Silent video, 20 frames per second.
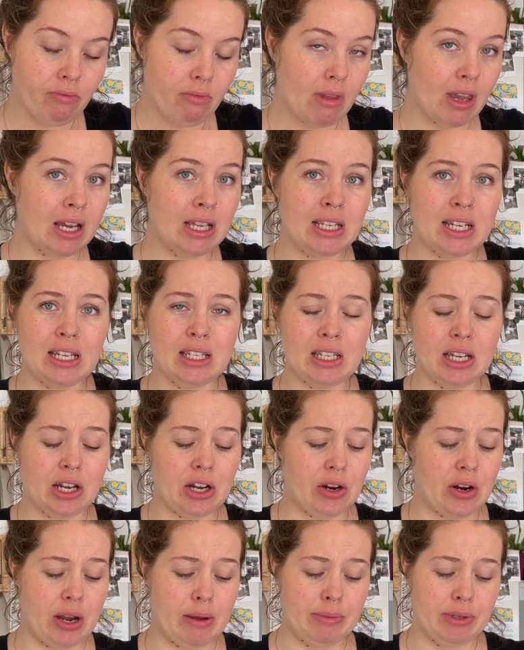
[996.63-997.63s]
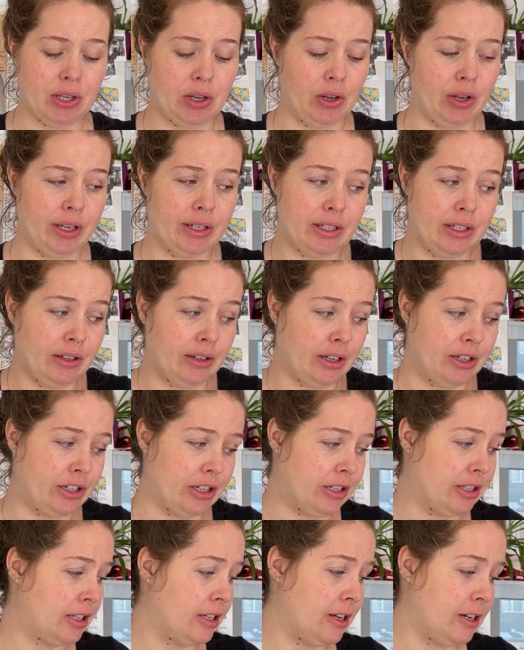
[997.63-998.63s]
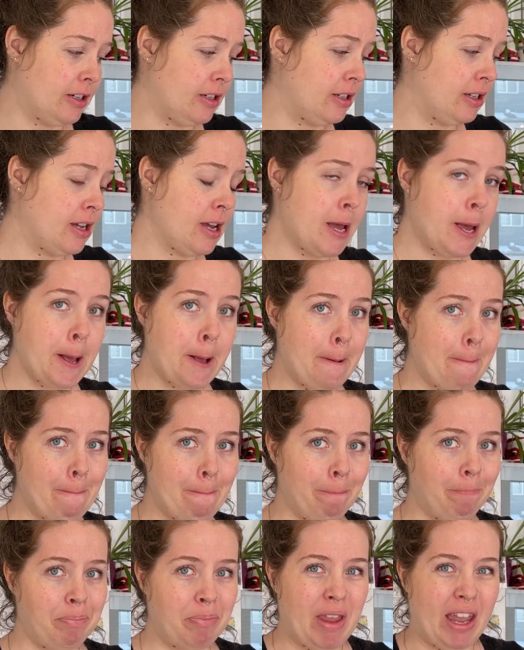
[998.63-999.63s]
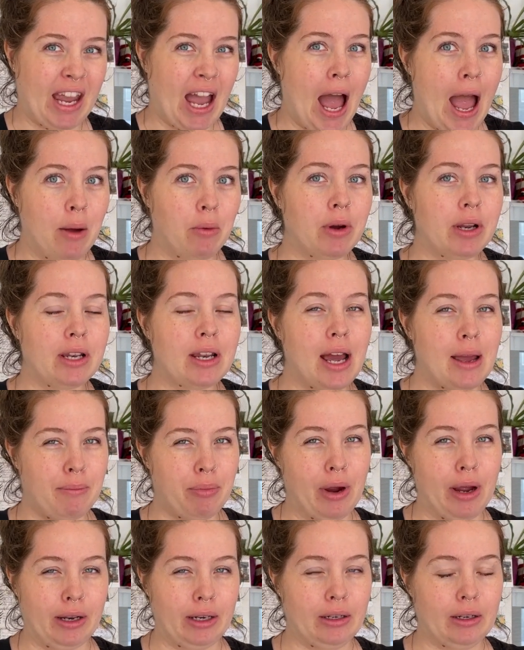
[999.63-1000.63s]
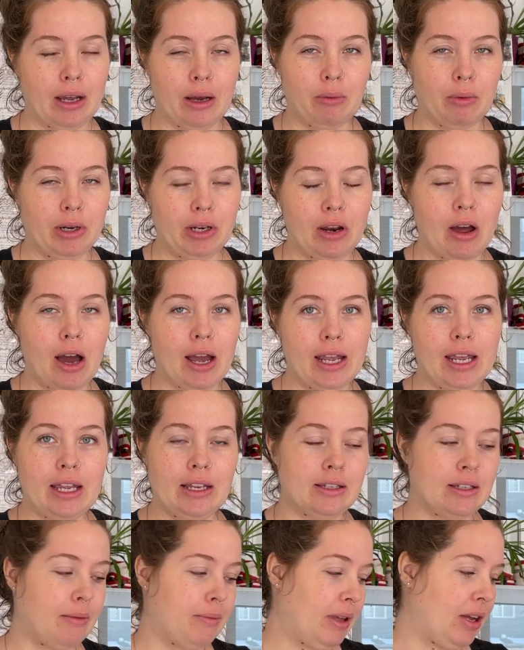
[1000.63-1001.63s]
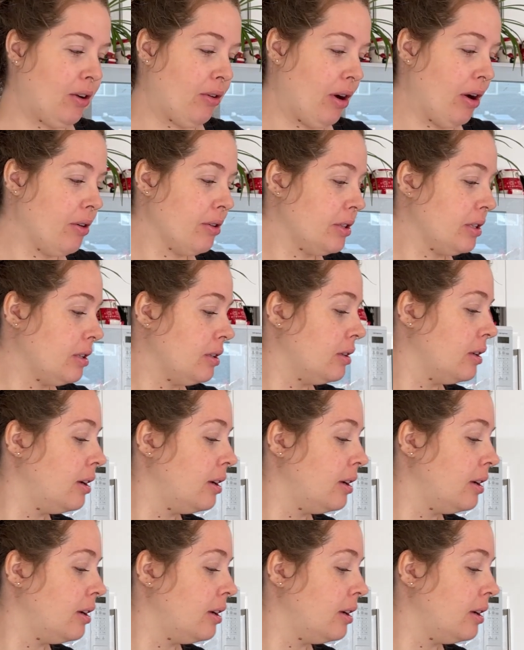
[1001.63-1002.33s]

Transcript: It tastes like a creamsicle. It's delicious. There's like, I'm pregnant. I would not eat something gross.